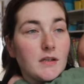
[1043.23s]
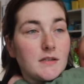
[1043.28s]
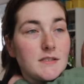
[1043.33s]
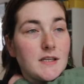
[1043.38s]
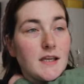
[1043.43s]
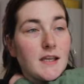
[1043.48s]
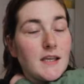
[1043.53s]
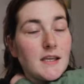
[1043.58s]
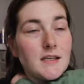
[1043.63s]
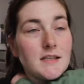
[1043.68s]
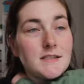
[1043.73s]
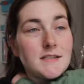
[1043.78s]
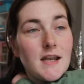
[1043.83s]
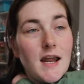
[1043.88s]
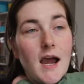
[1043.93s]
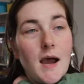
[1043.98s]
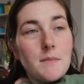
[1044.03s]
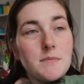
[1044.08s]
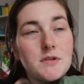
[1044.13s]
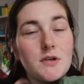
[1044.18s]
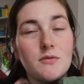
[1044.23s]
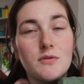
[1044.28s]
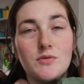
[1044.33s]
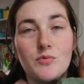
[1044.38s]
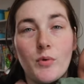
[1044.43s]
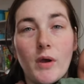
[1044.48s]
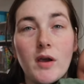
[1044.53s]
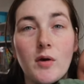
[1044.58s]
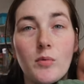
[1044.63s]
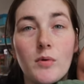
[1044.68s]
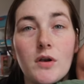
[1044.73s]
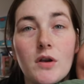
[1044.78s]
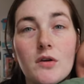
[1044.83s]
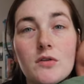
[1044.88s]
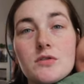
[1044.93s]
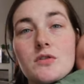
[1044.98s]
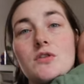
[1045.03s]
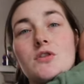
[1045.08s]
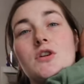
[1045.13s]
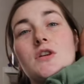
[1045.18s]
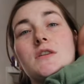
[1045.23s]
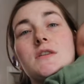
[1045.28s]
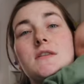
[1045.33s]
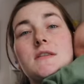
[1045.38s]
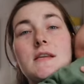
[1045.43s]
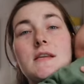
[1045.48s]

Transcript: taking his nap, so his wake windows are just